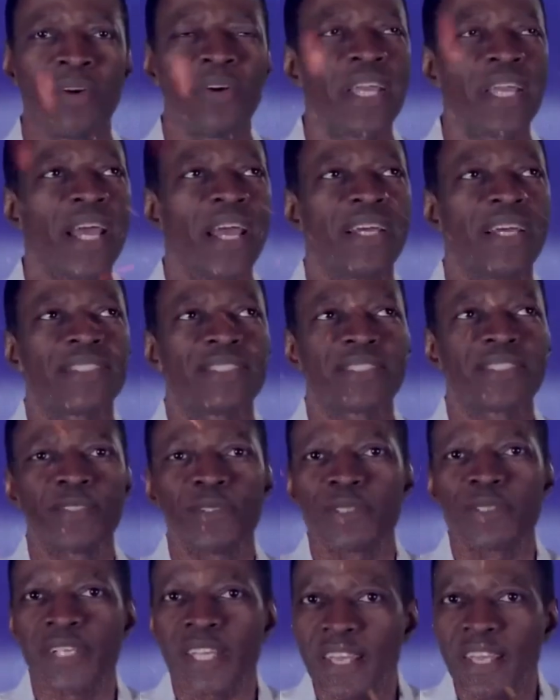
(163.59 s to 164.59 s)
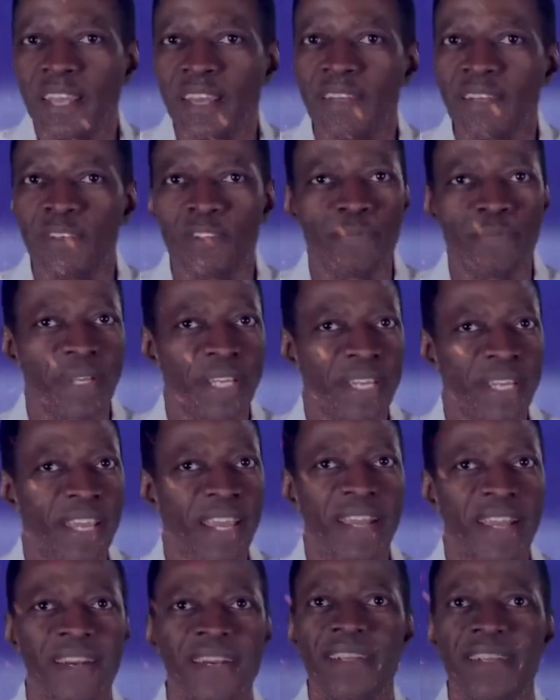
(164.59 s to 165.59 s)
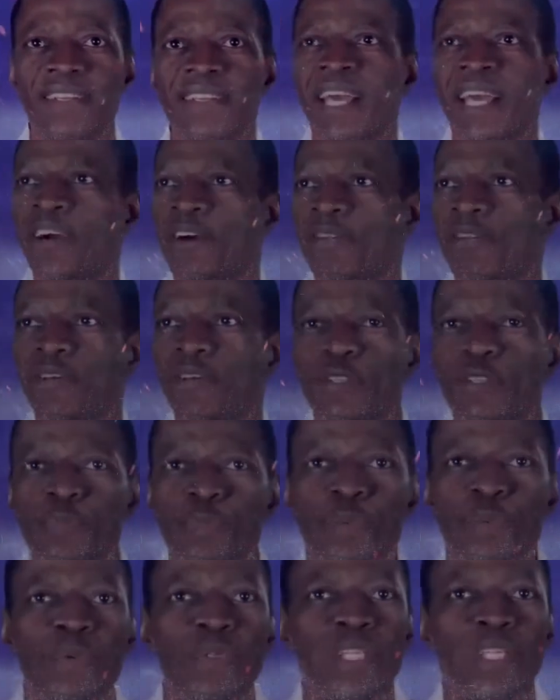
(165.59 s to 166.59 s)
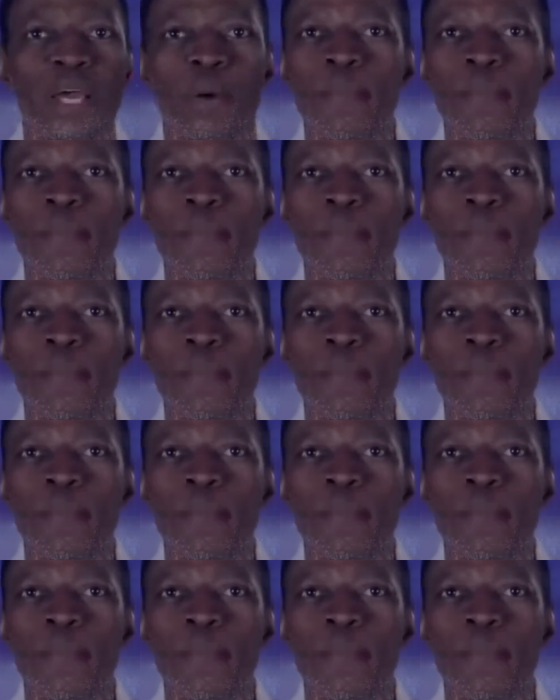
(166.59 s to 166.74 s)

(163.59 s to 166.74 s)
Oh yes, you've been hearing of other people,